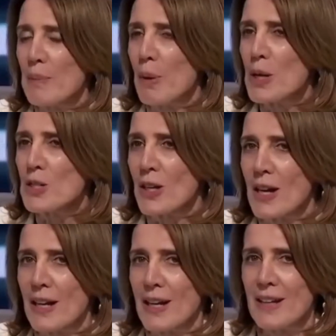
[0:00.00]
he embarked
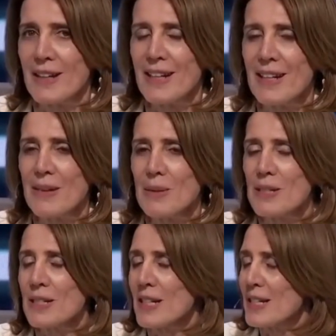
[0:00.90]
on it, he
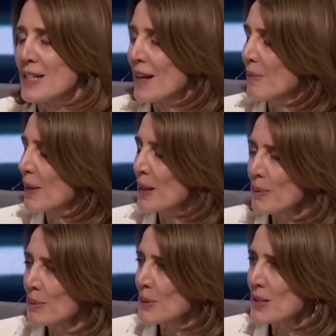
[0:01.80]
said,
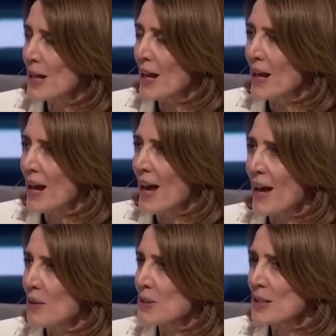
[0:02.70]
many people said,
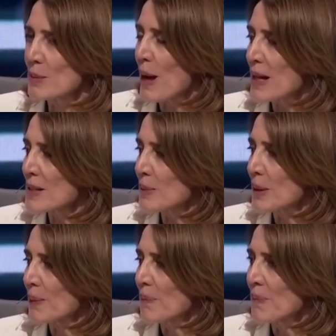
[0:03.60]
how is this
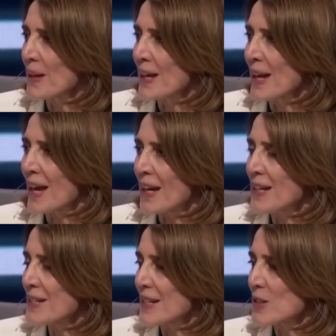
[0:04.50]
possible? And
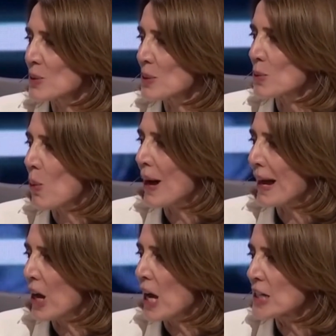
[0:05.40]
his answer was,
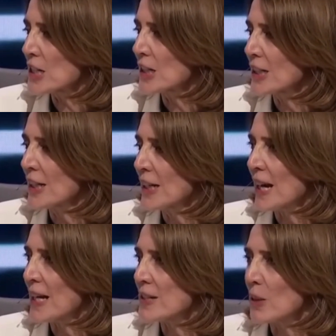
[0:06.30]
why not?
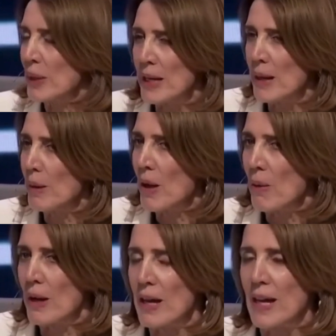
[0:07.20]
And so we kept
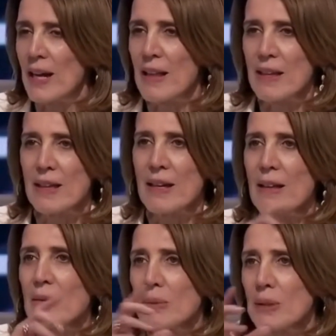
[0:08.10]
going. And I think the
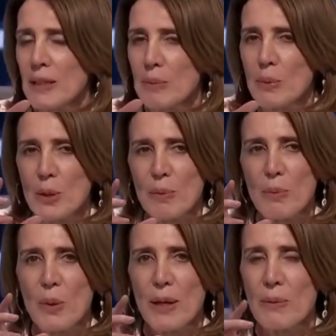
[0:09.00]
other really
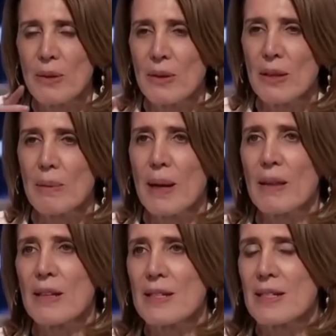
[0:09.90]
important point when you think
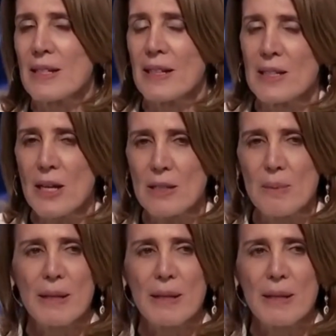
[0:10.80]
about this, that I talked